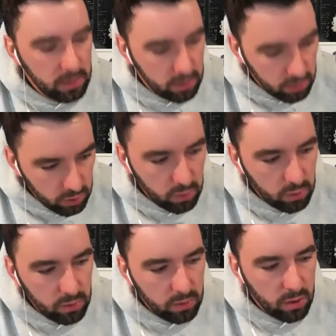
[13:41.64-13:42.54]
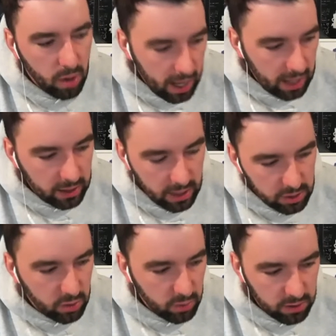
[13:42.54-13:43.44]
you got
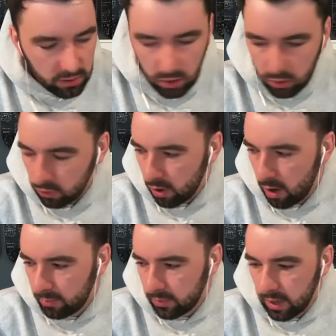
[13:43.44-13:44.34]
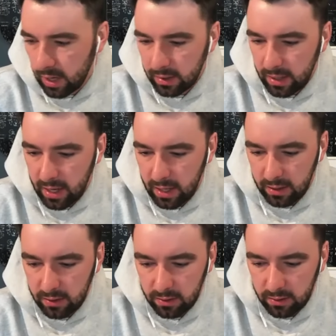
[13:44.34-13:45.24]
allocation when the token dropped, and
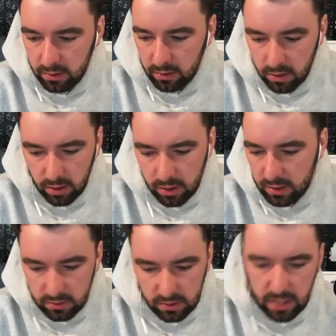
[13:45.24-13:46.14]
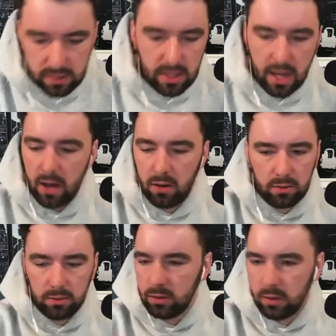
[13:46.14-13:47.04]
then you know that's that's
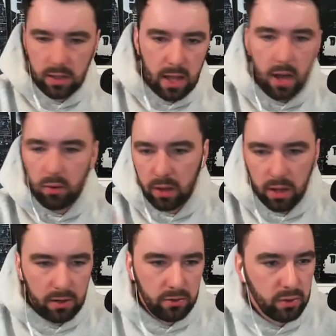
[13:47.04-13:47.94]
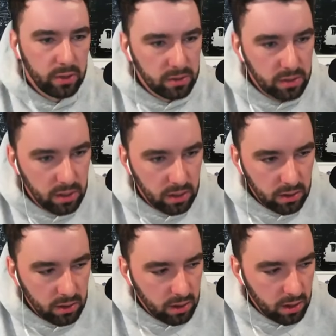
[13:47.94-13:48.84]
now out there doing its
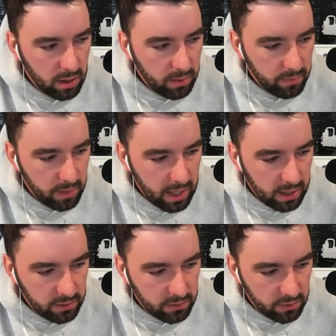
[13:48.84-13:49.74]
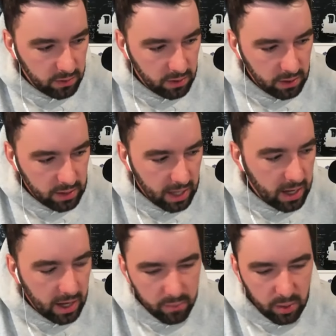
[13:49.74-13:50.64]
thing, um, and that
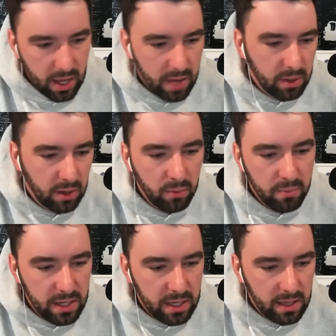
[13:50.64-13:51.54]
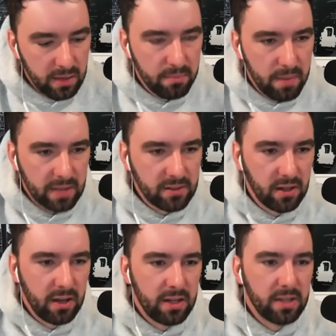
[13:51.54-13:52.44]
kind of became a little mini
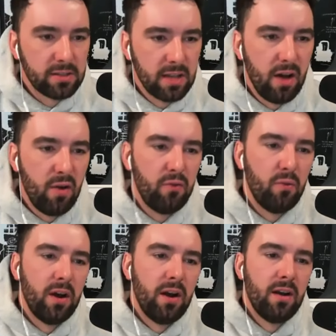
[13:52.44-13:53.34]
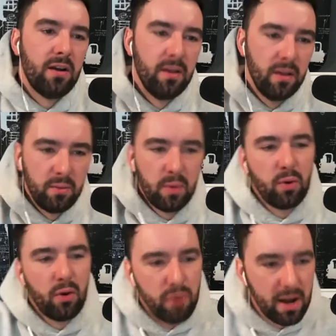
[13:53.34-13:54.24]
meta in itself, where
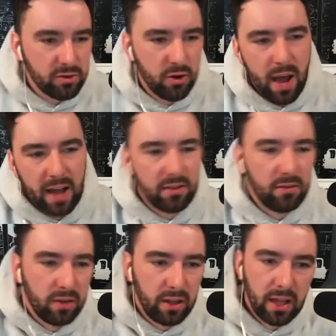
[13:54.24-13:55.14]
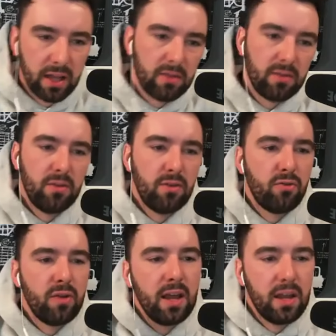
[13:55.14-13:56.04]
people are retroactively like
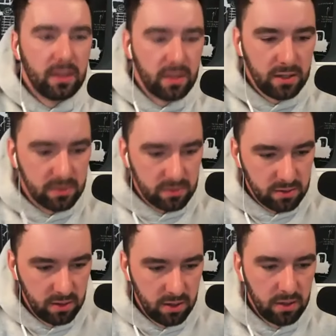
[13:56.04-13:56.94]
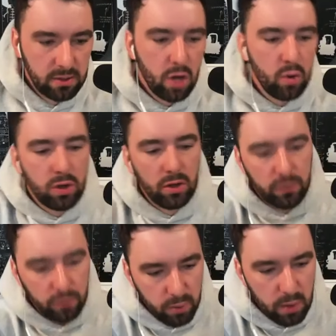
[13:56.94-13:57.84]
creating these tokens
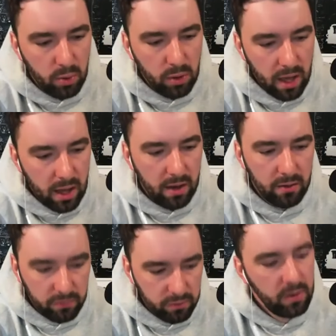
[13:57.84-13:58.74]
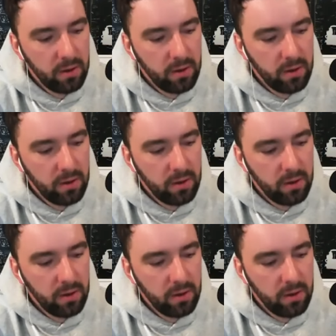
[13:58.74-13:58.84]
for people that have